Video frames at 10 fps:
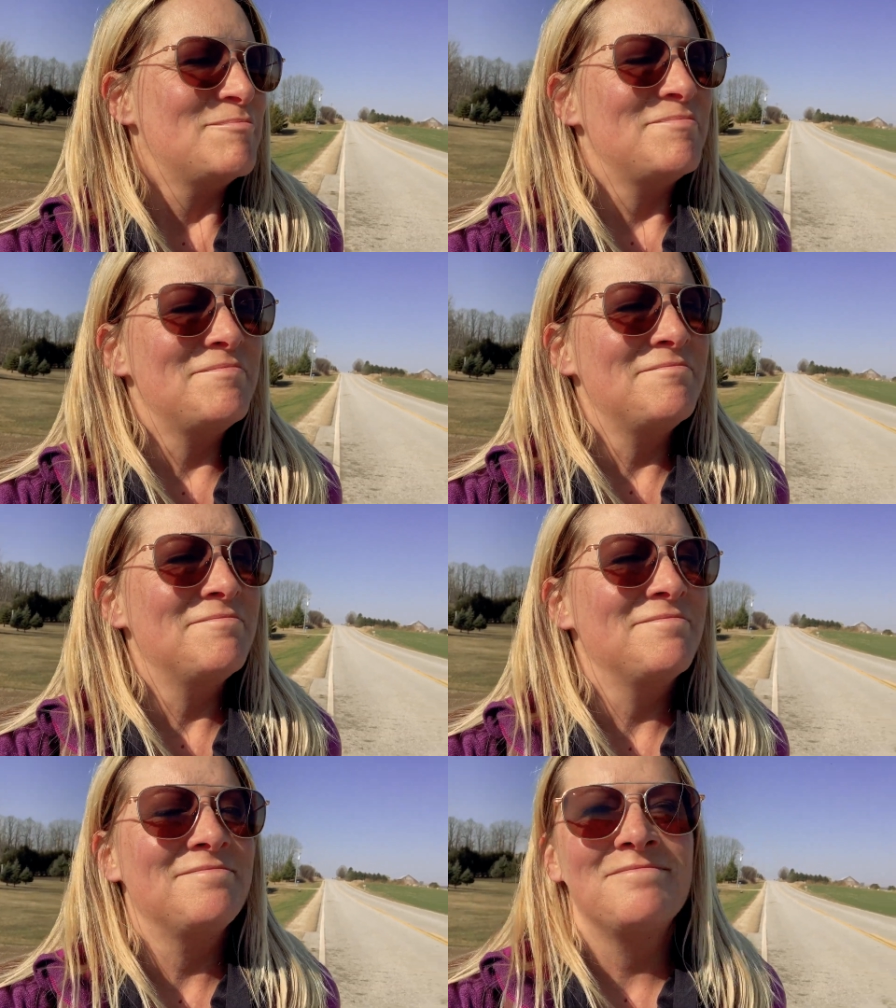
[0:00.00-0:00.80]

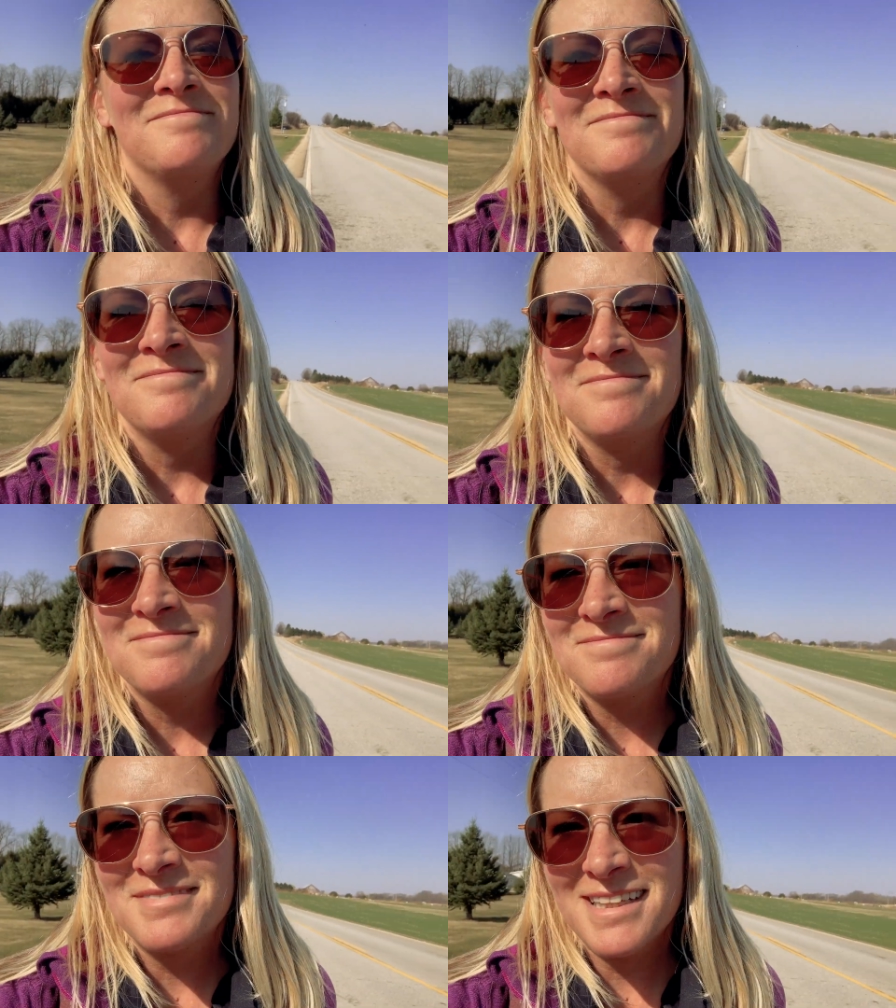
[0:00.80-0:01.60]
Mmm,
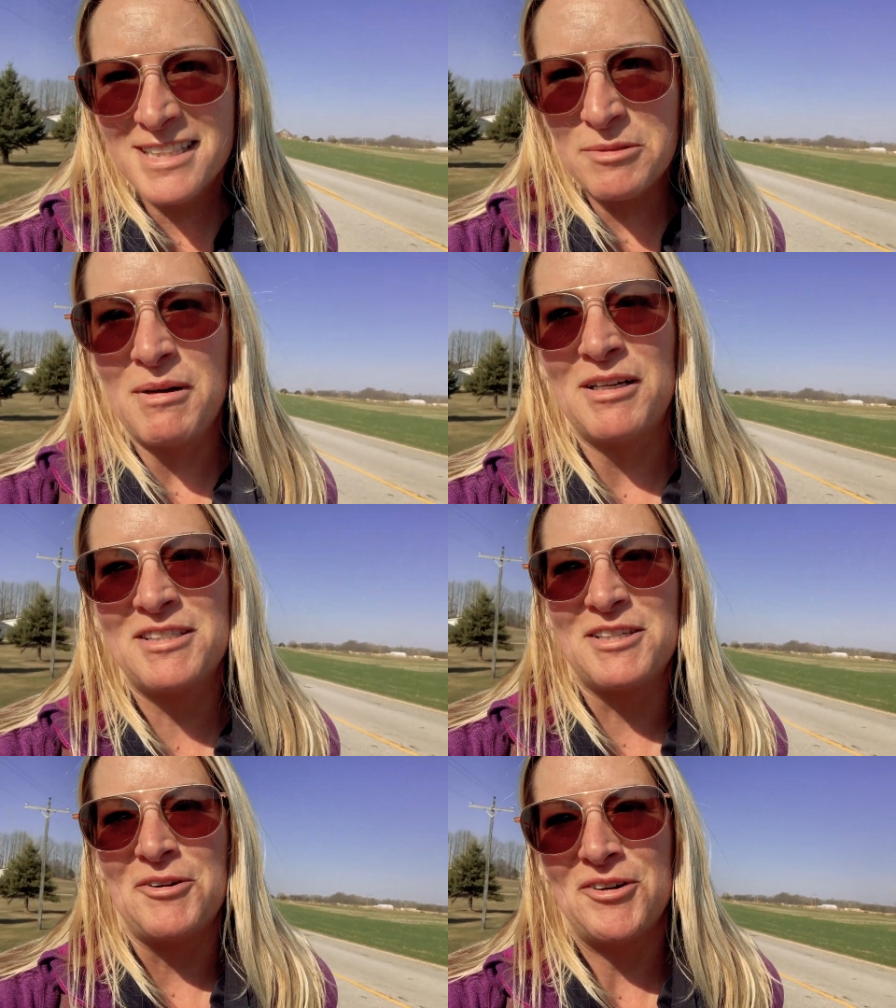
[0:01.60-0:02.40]
it
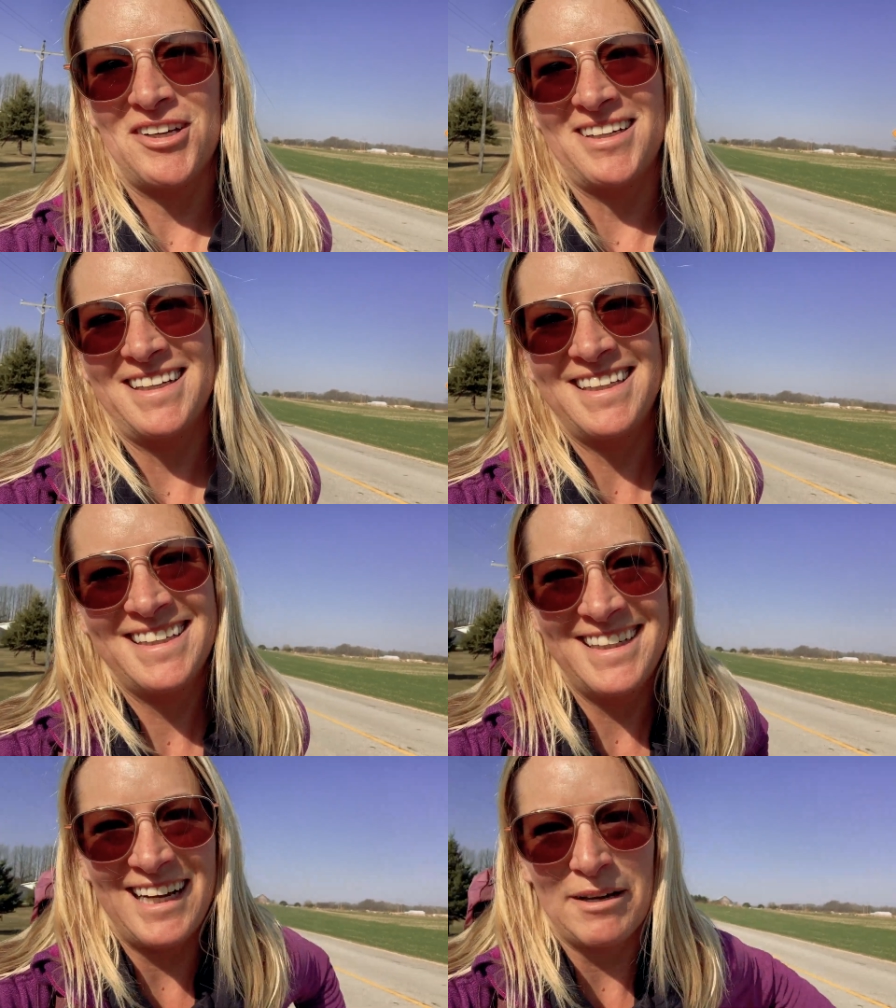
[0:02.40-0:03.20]
smells so good.
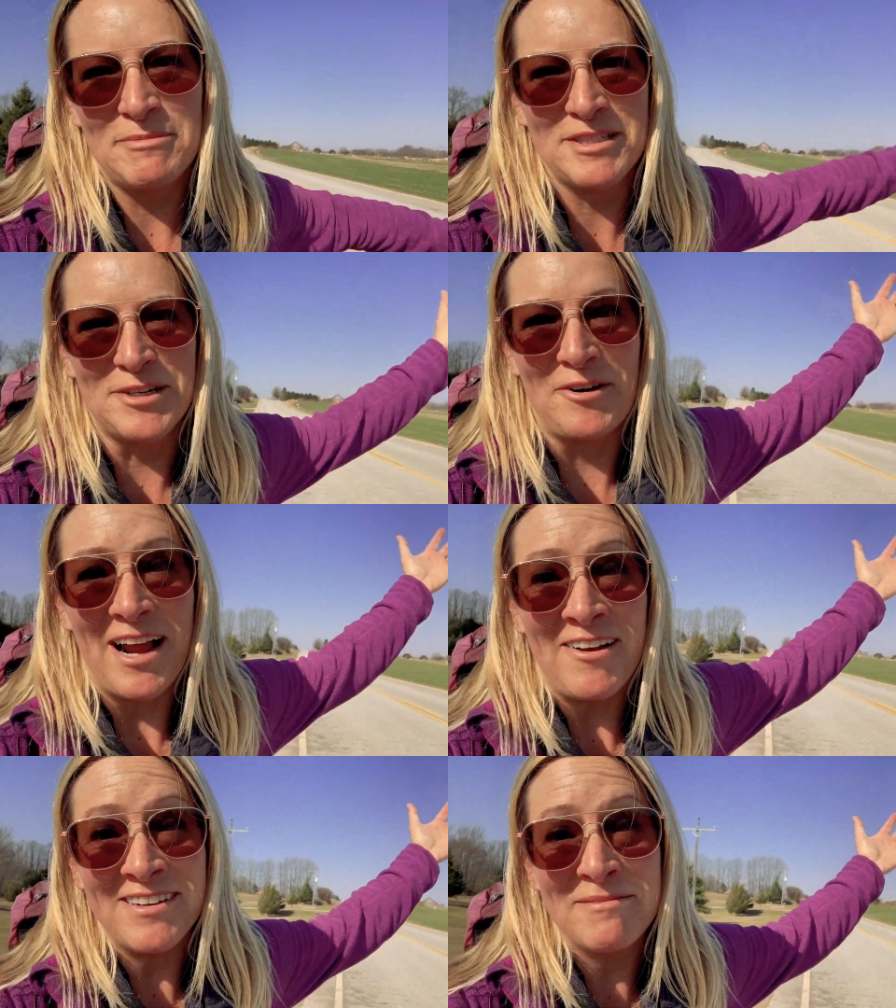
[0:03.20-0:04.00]
I am
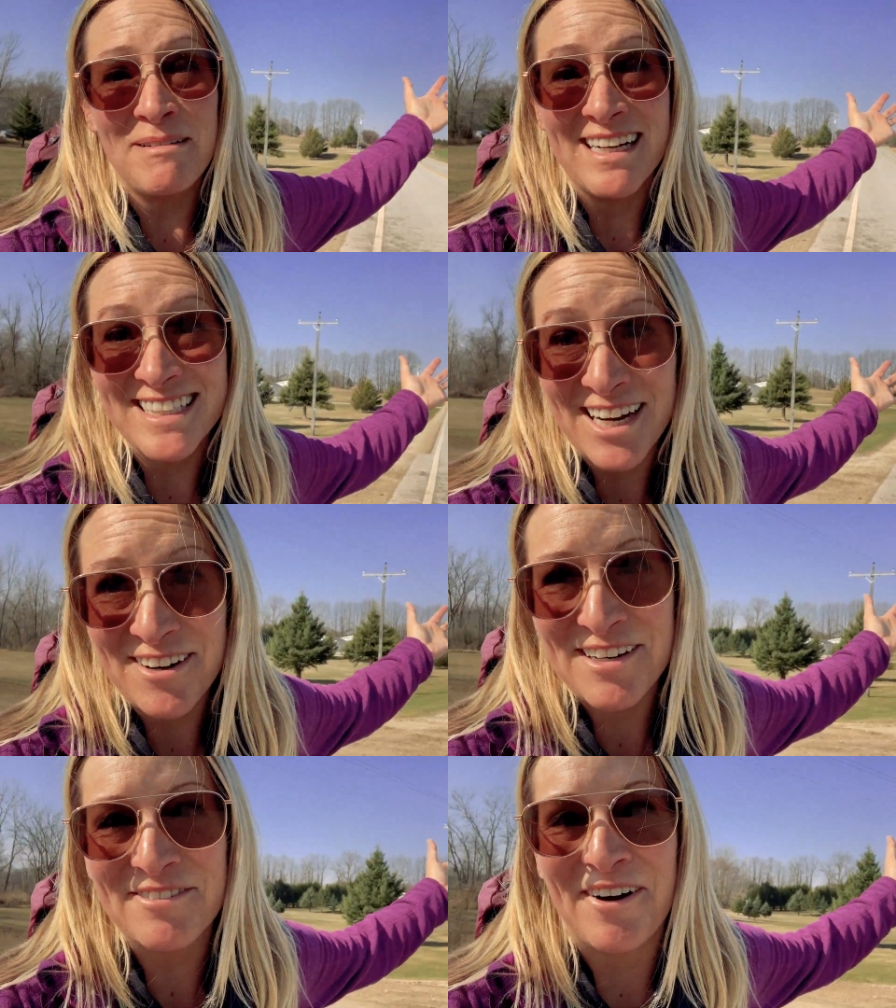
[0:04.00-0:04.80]
surrounded by
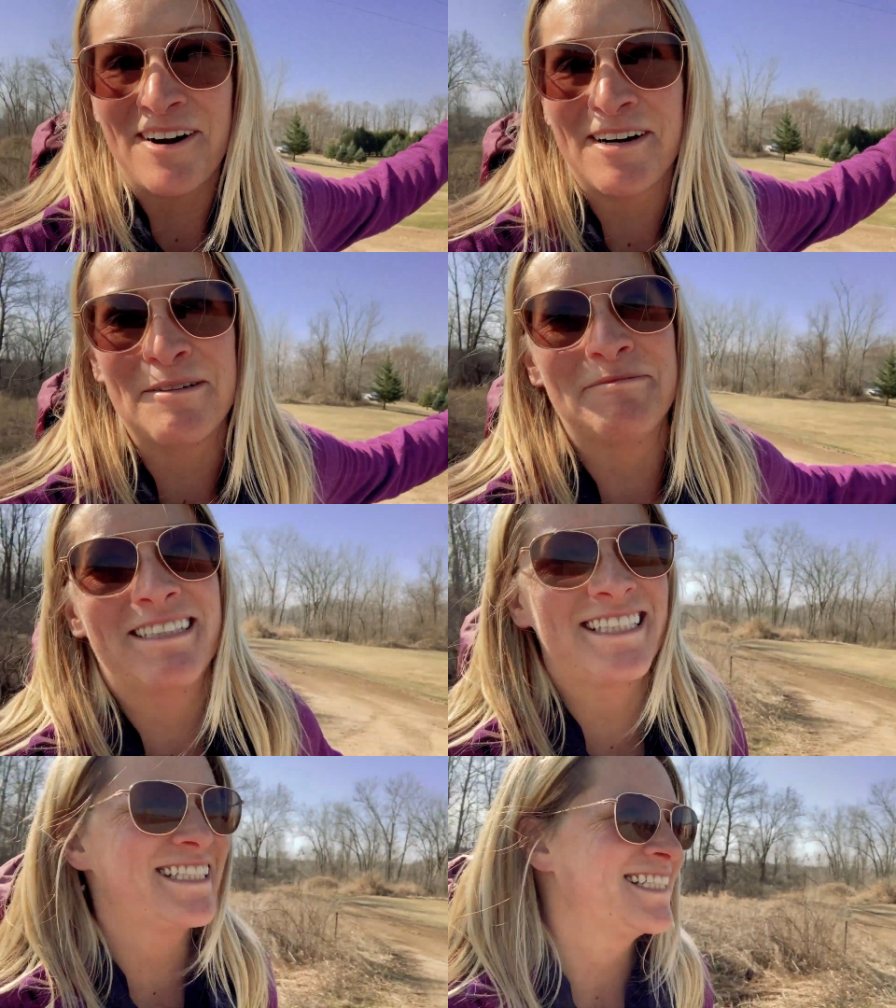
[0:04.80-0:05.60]
dairy
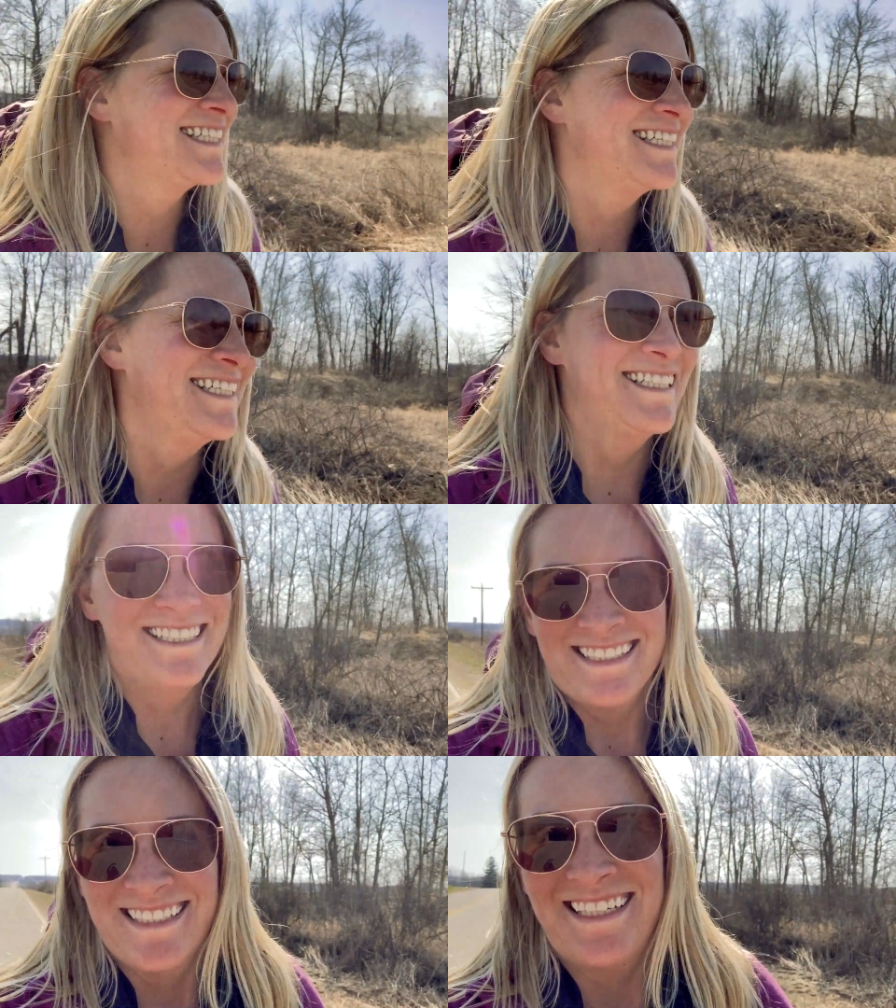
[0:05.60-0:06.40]
farms.
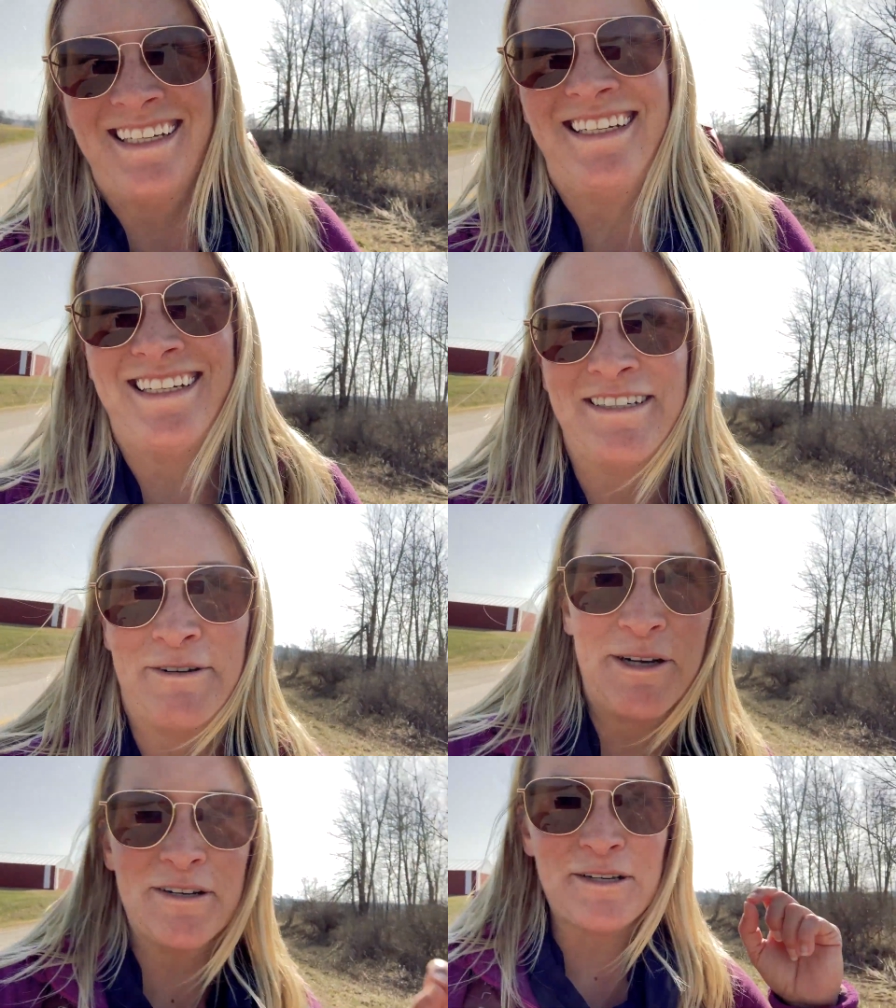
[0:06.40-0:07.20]
It
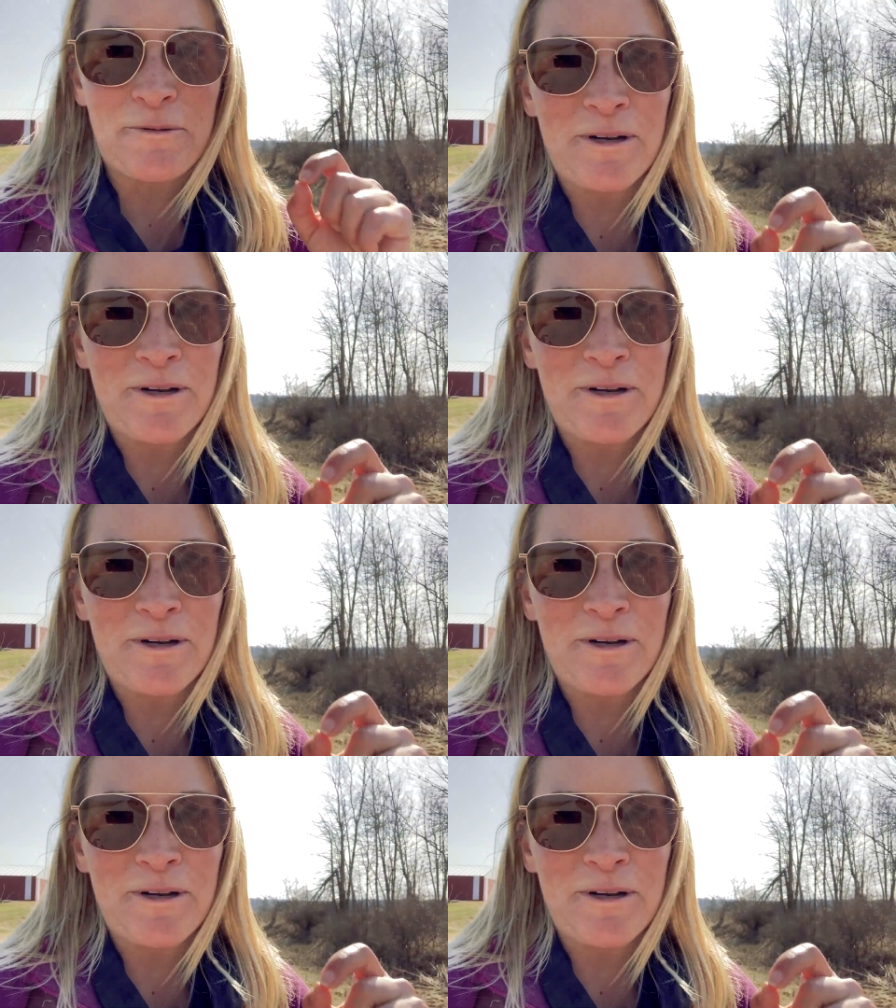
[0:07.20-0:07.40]
triggers a